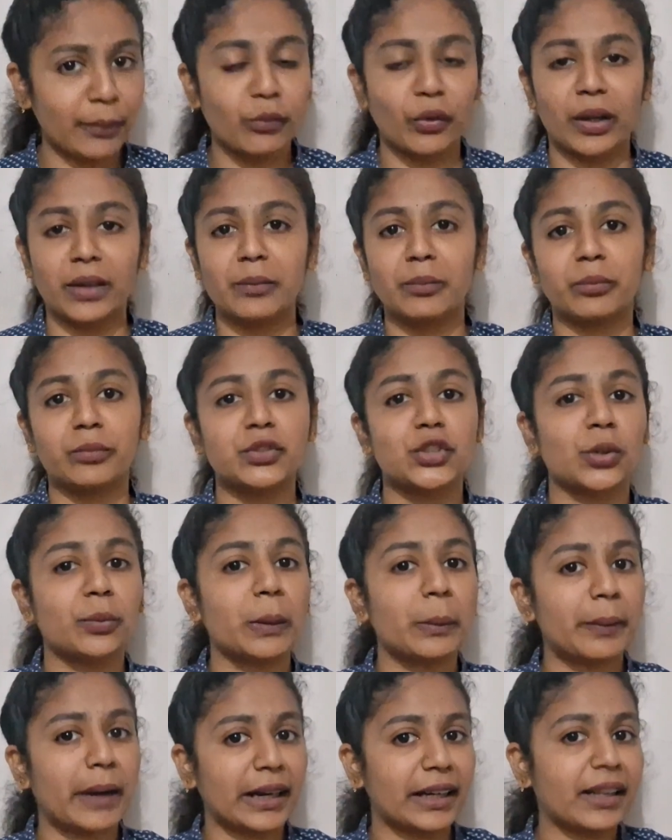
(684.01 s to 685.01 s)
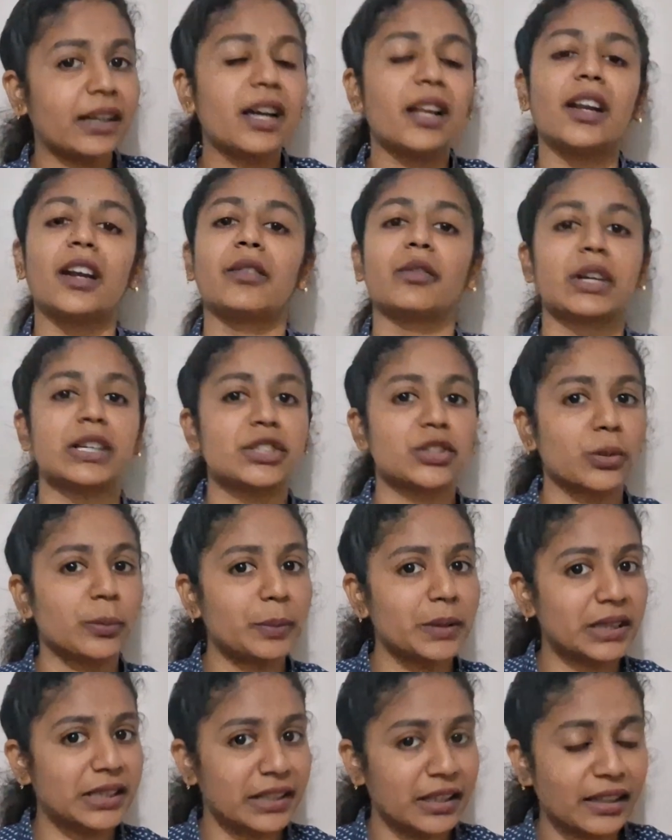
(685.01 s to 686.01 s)
One should be practical and one should
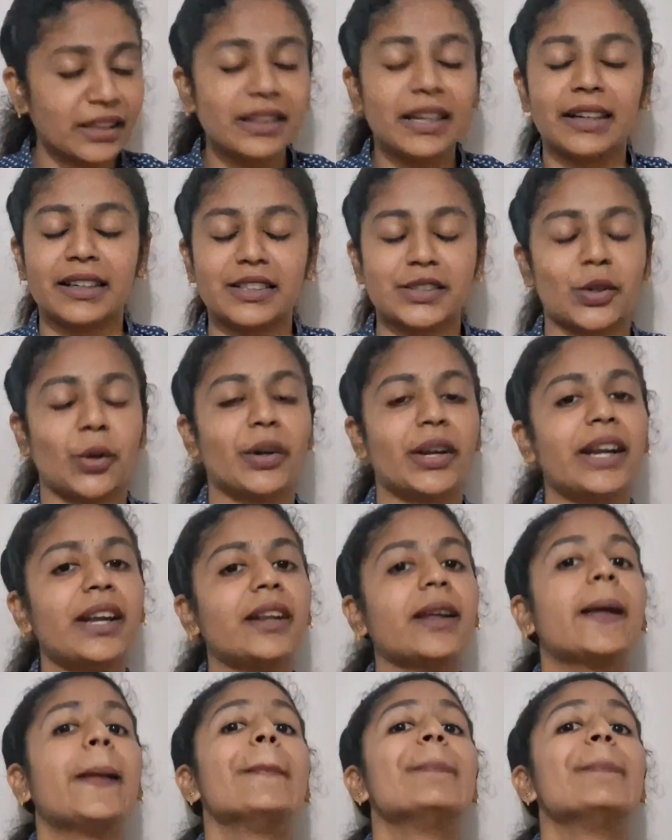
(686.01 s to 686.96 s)
be theory, that is audit,